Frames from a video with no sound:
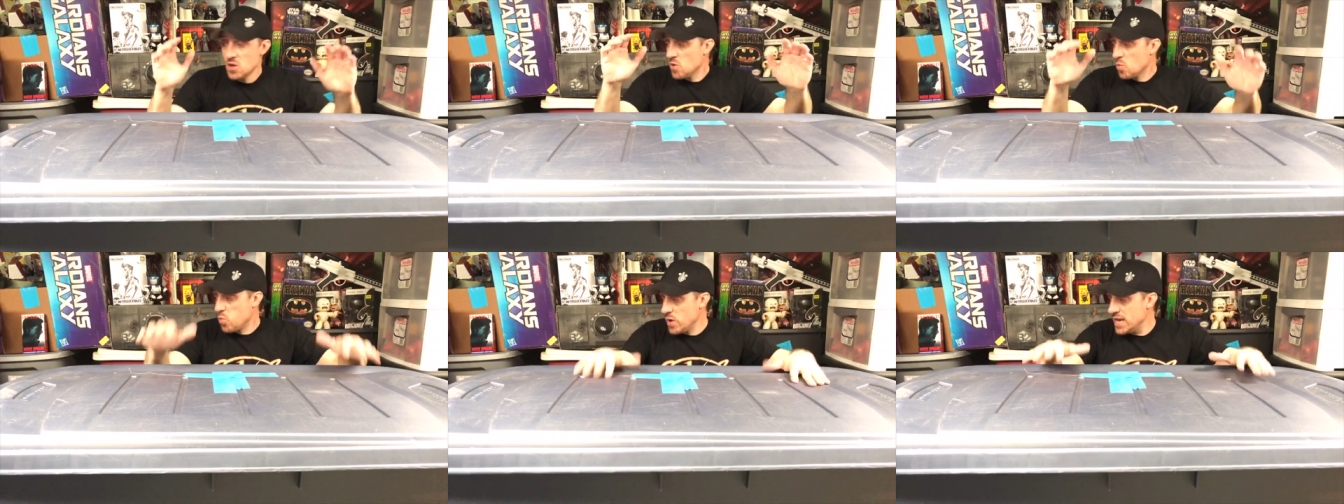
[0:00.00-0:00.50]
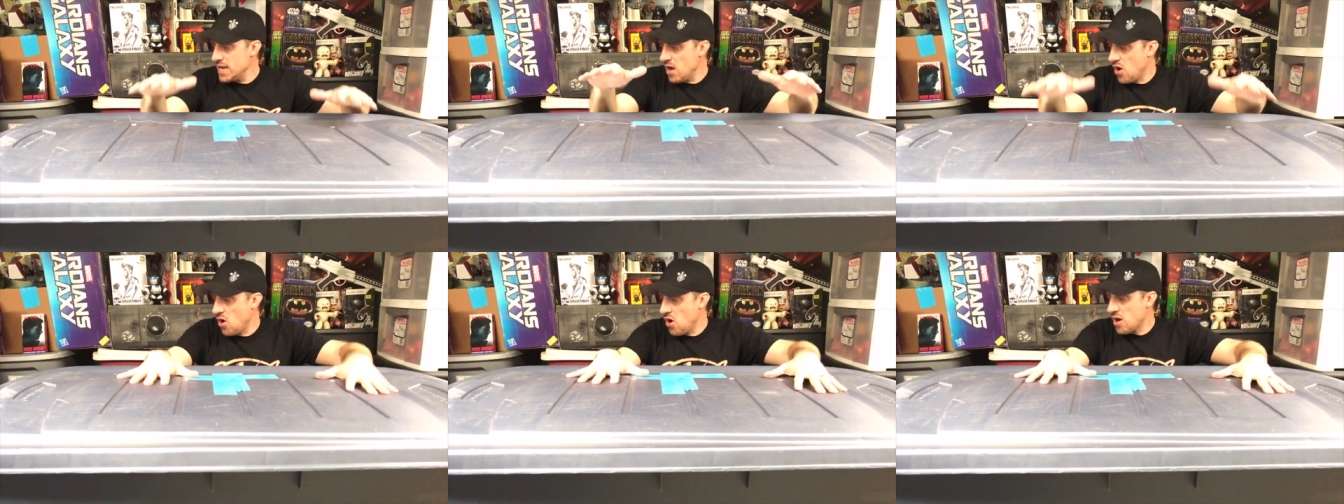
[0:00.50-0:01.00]
we
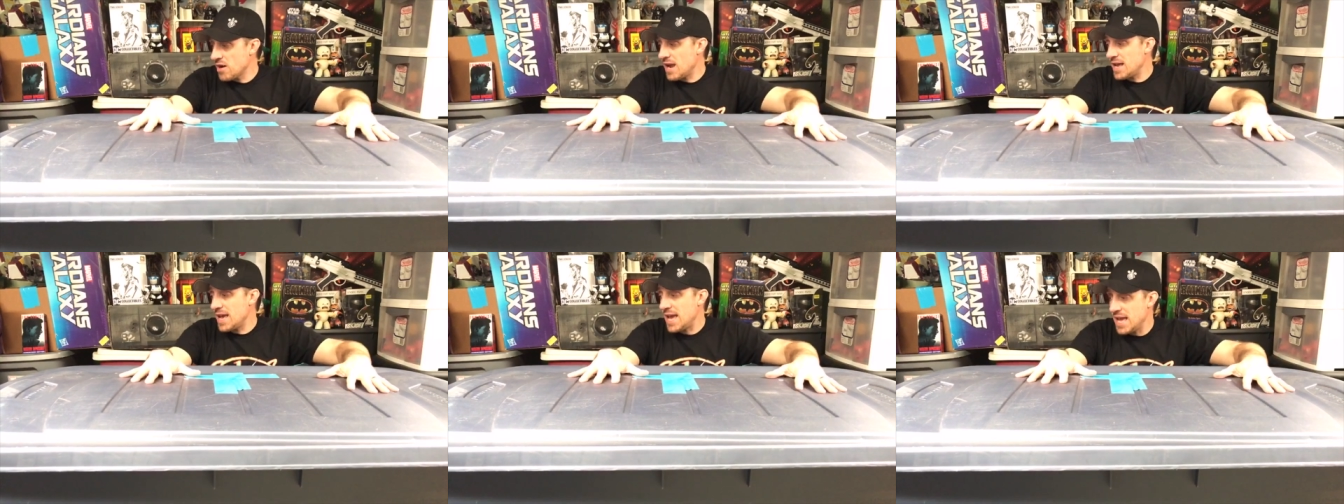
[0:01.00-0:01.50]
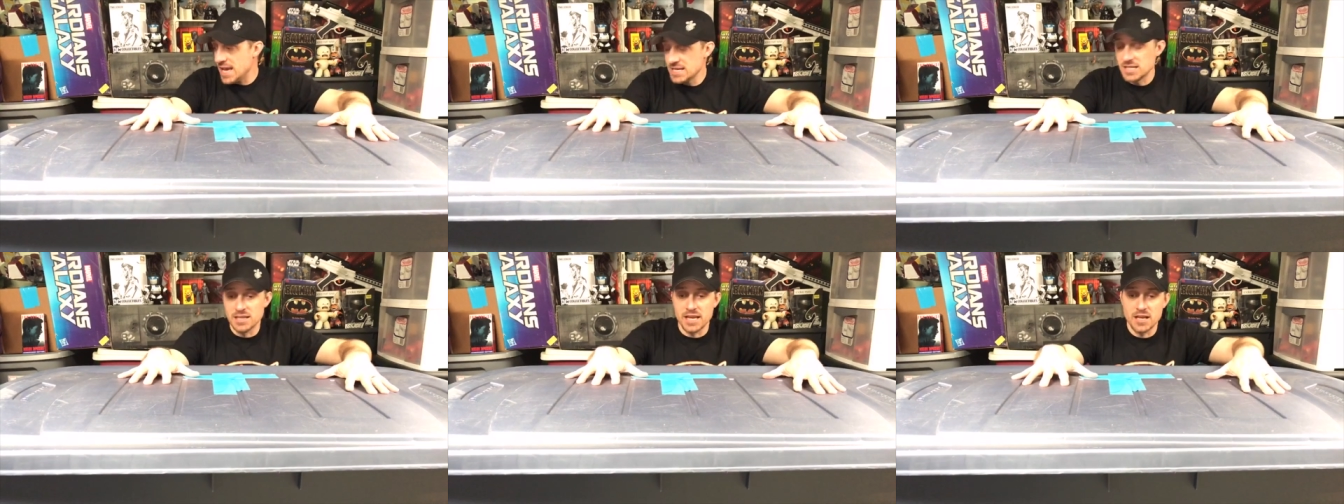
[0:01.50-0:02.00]
are
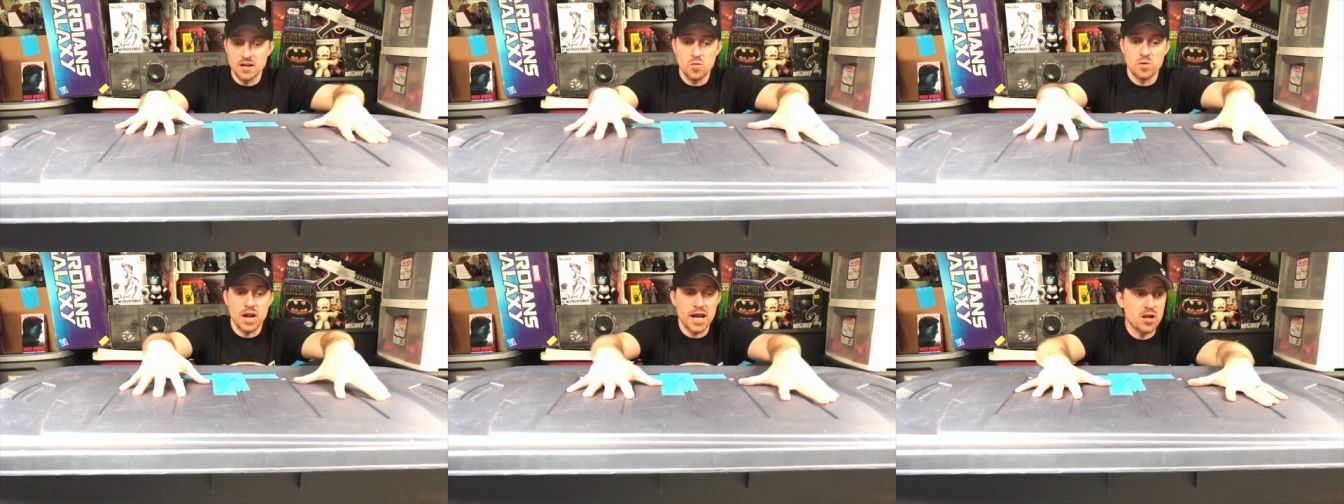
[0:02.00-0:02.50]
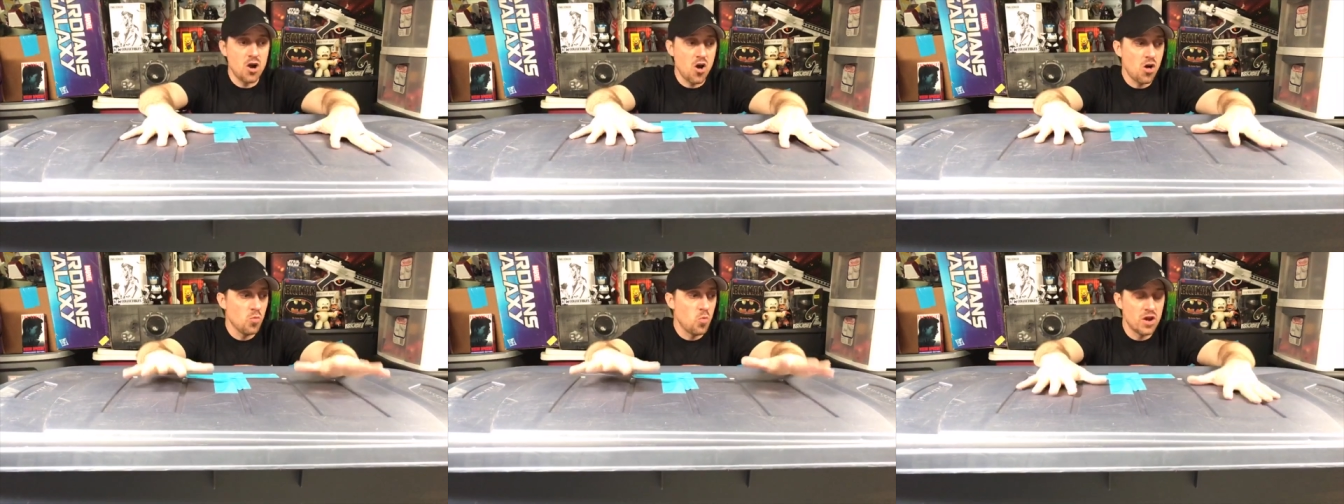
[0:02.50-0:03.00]
handling what I
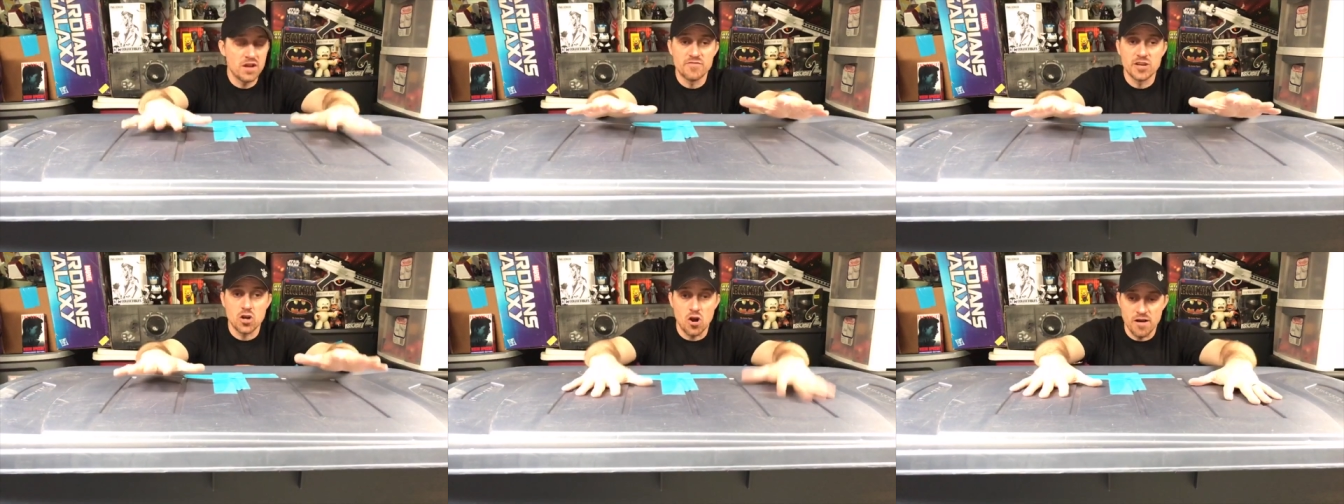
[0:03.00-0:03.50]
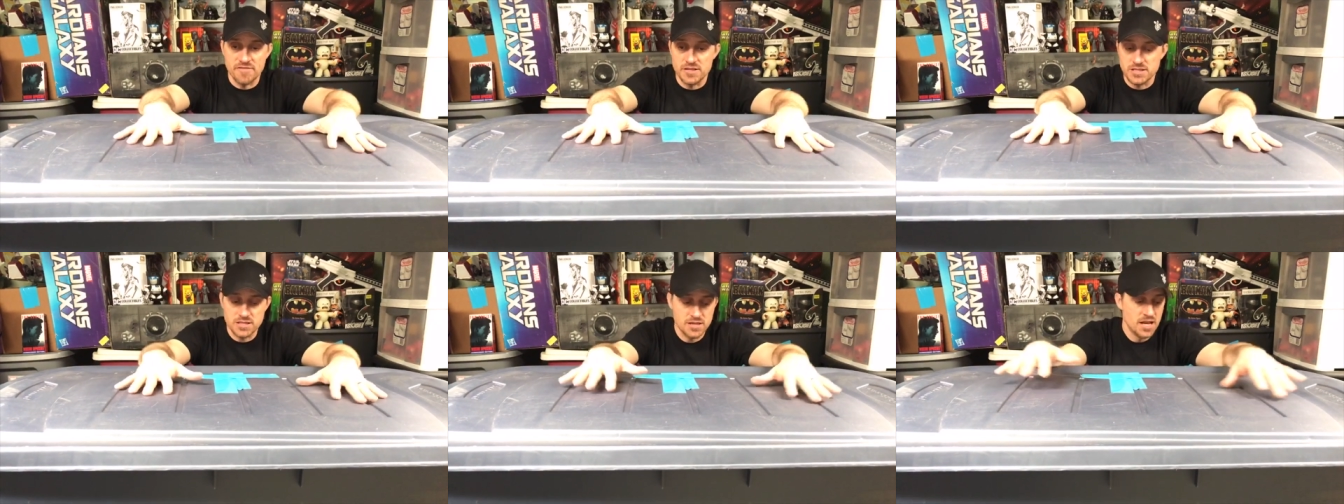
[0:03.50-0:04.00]
call one of the
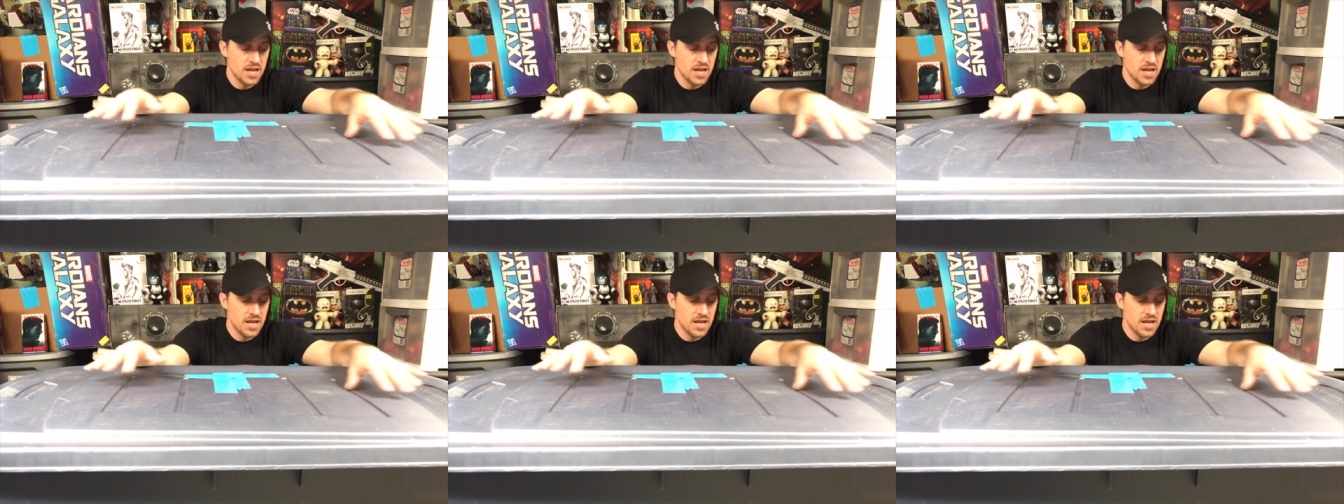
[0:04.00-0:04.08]
coffins.